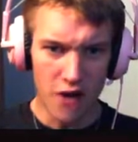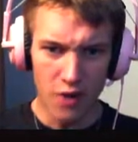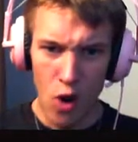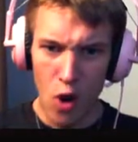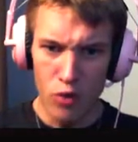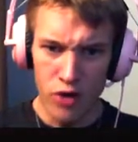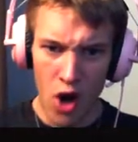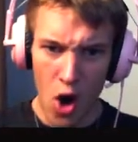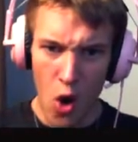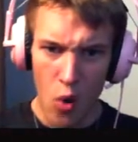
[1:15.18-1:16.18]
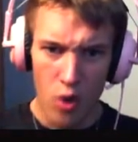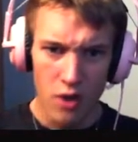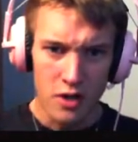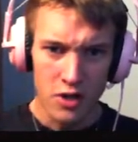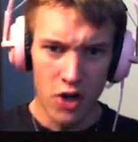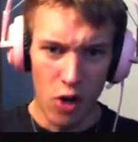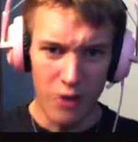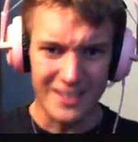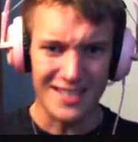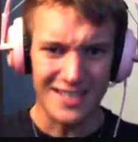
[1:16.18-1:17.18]
Oh no! No,
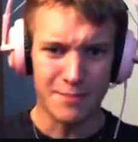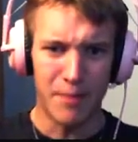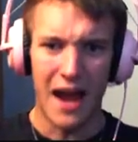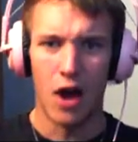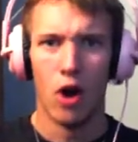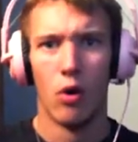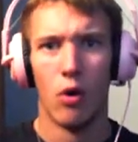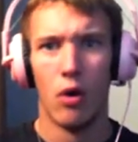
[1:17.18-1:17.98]
this is bad. Oh!